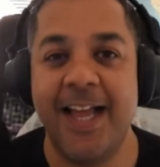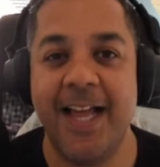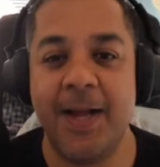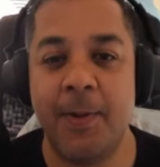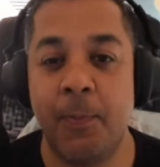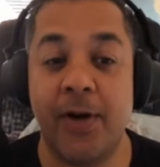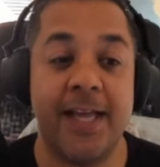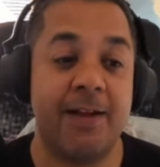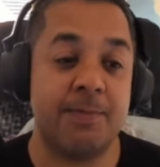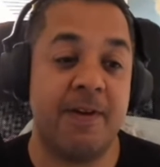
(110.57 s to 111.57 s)
But
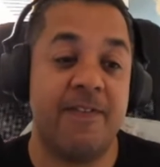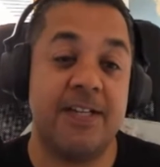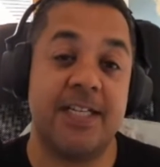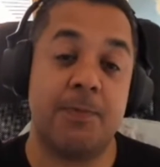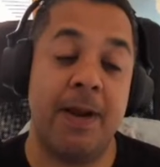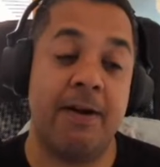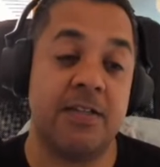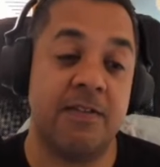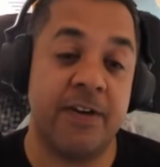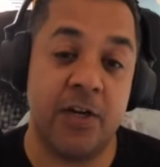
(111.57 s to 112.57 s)
again, that was my first
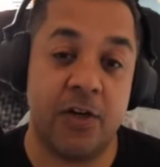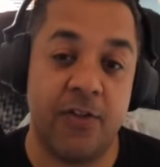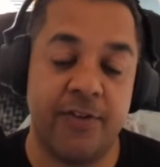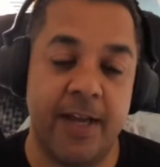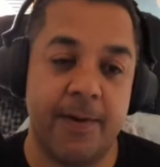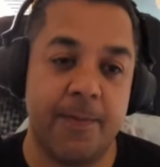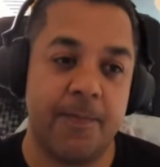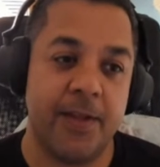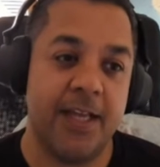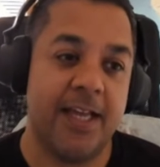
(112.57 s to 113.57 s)
experience of video content.
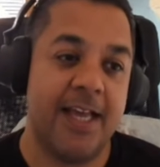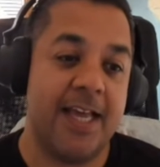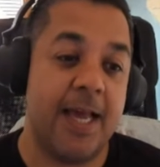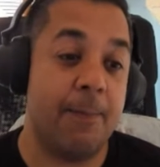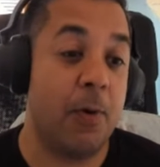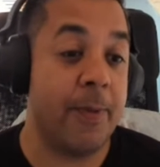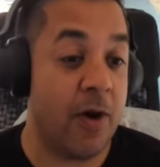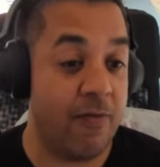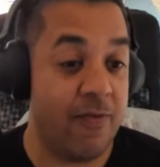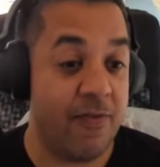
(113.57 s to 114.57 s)
It put me
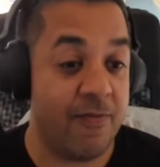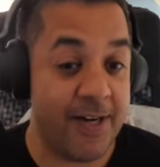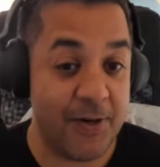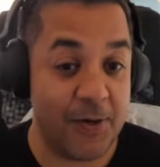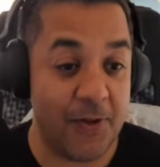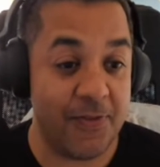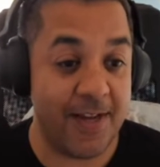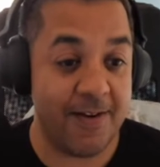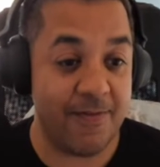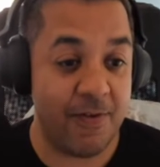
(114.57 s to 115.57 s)
off video
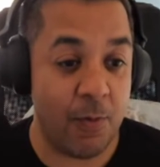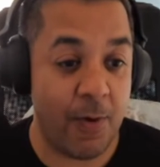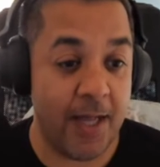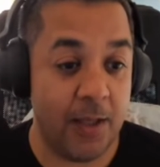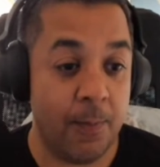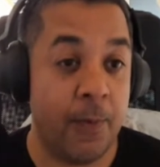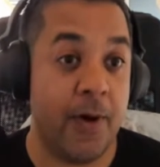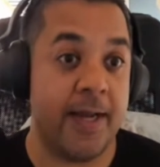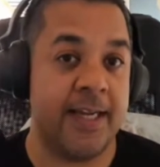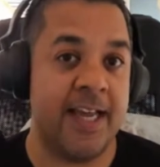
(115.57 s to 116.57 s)
content for a while,
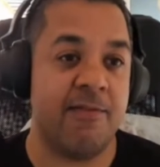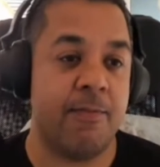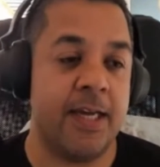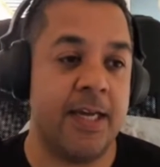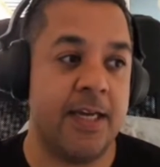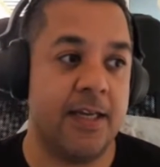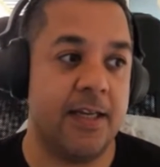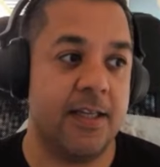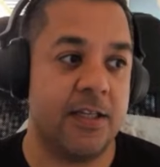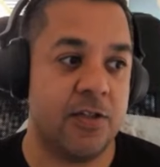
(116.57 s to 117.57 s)
but it gave me
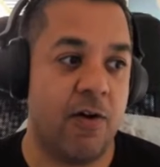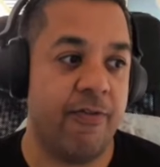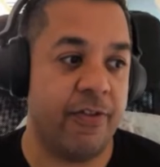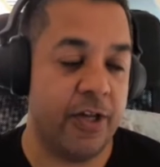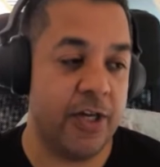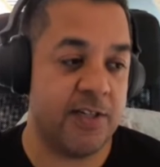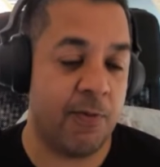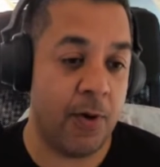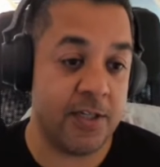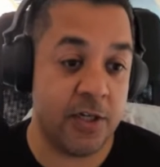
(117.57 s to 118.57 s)
a sort of thirst for
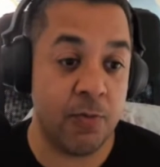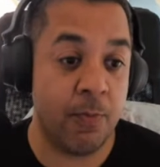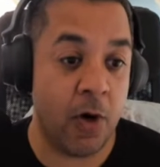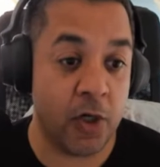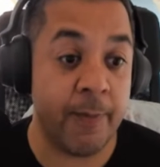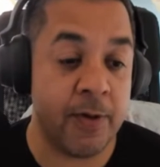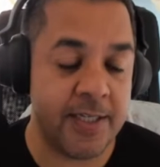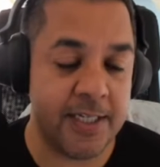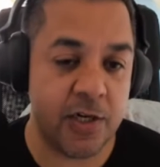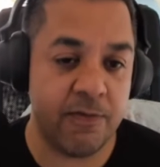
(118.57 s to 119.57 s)
wanting to do more
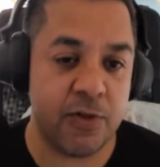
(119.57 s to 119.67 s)
community stuff.